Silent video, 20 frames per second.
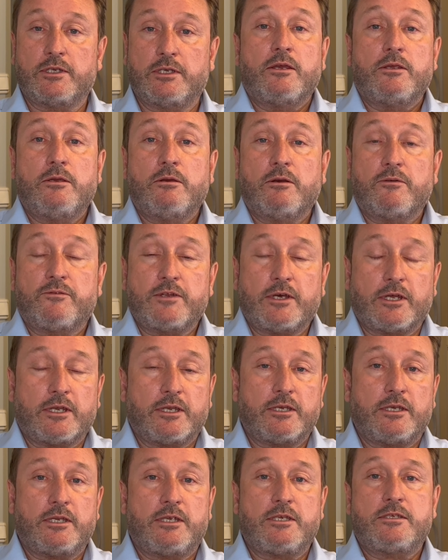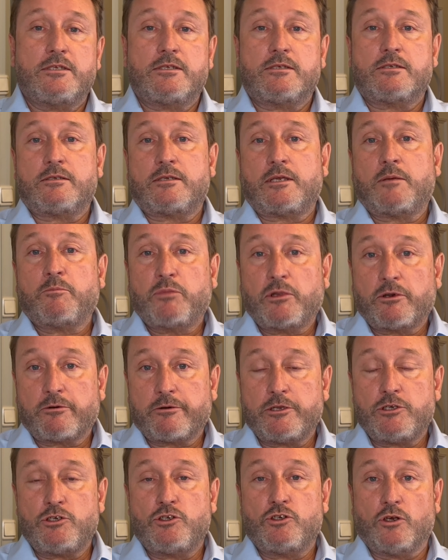You have done an
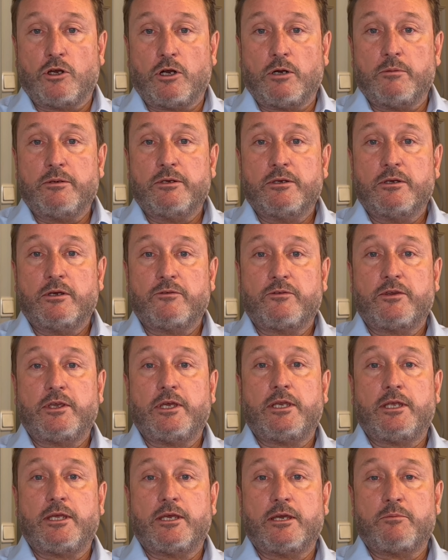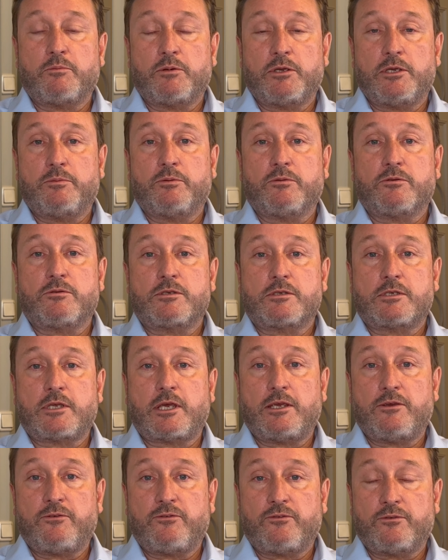exemplary job of getting our people
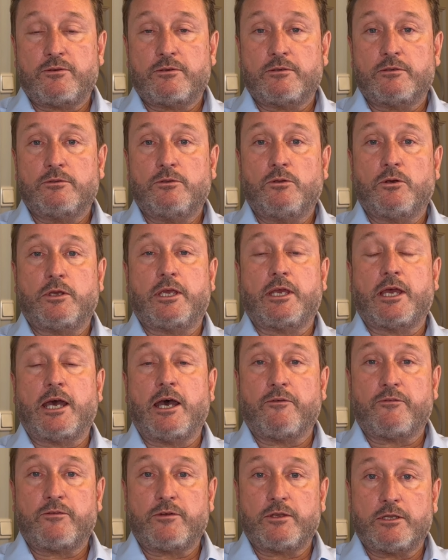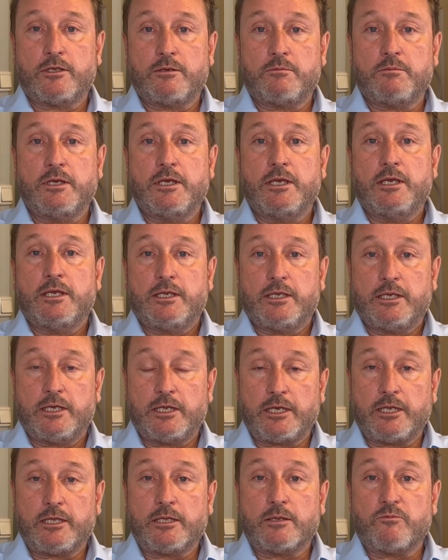safe, looking after them,
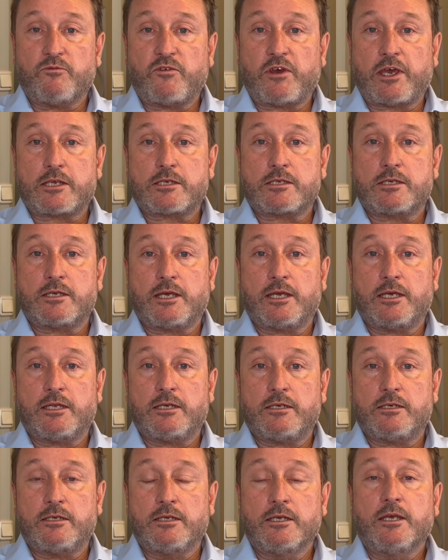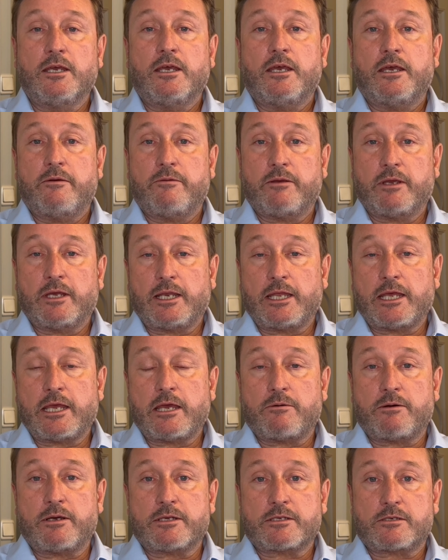getting them vaccinated, and will
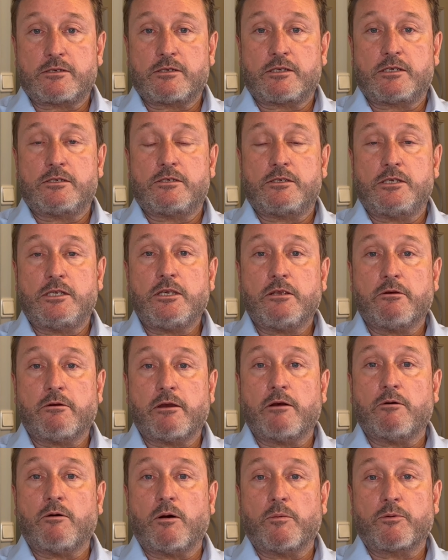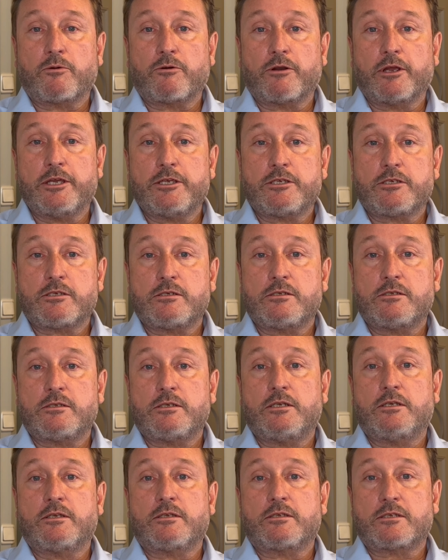allow us to continue our operations
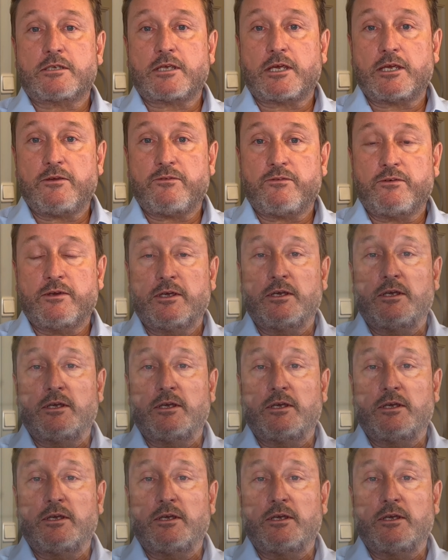in a safe,